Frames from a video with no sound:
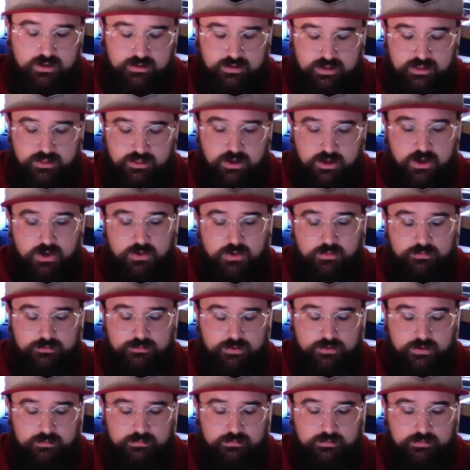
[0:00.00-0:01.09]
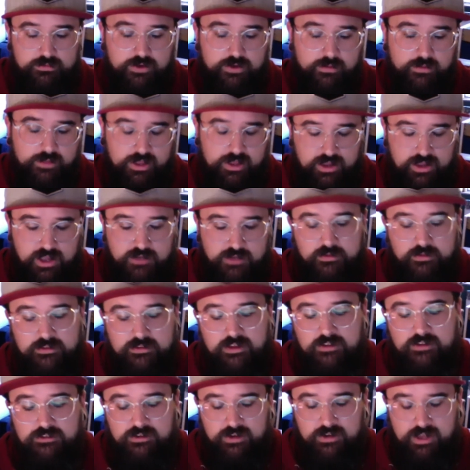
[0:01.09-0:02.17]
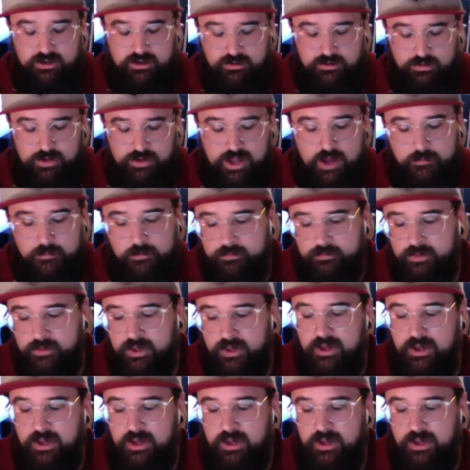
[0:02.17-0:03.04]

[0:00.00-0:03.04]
in the home from the engagement session and do an album.